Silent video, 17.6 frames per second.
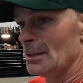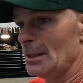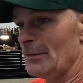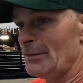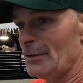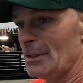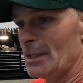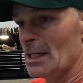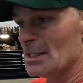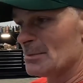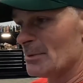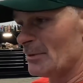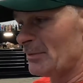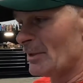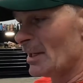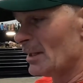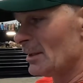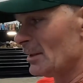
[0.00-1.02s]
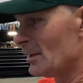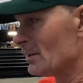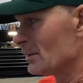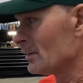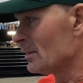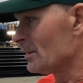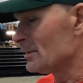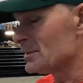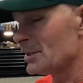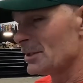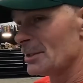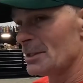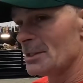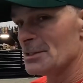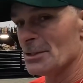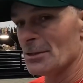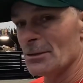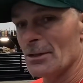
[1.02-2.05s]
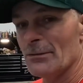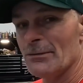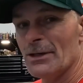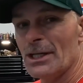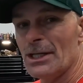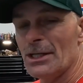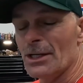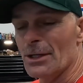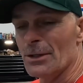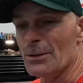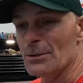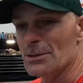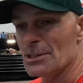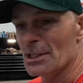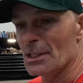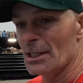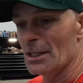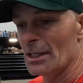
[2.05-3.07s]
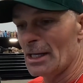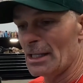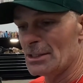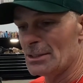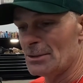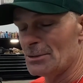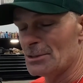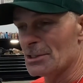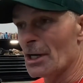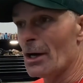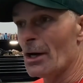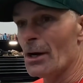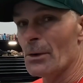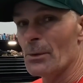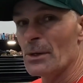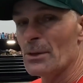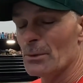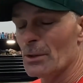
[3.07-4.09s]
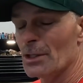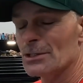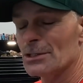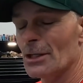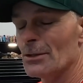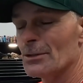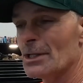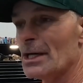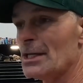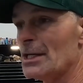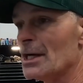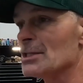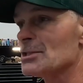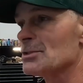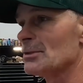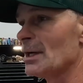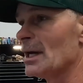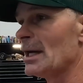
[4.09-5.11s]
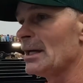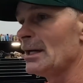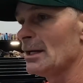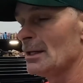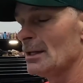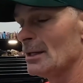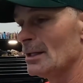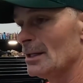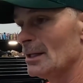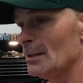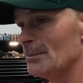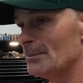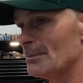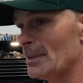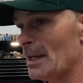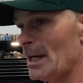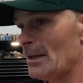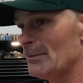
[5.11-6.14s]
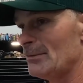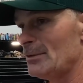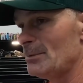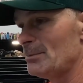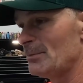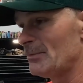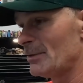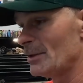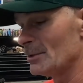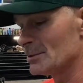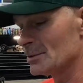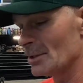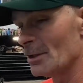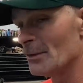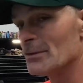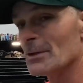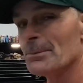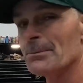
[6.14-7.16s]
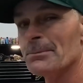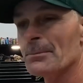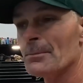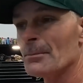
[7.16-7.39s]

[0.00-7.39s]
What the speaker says: if you guys have been following along on our series on our videos, as you saw, we worked all day yesterday. Had a few folks over,